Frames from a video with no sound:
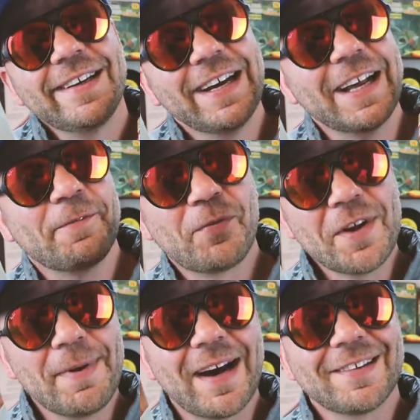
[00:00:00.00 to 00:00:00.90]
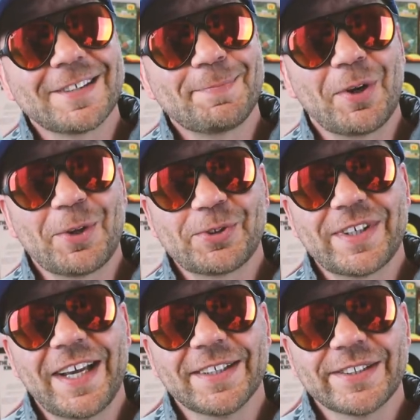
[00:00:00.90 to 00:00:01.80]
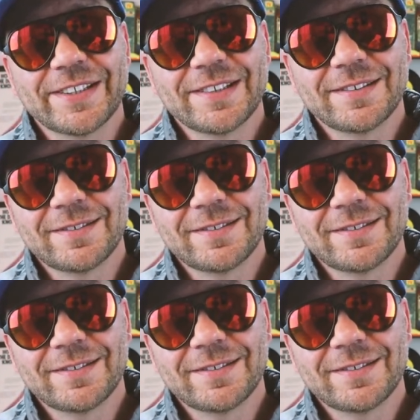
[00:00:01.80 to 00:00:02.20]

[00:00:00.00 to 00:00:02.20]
you got a free bottle of Sparkle Scales.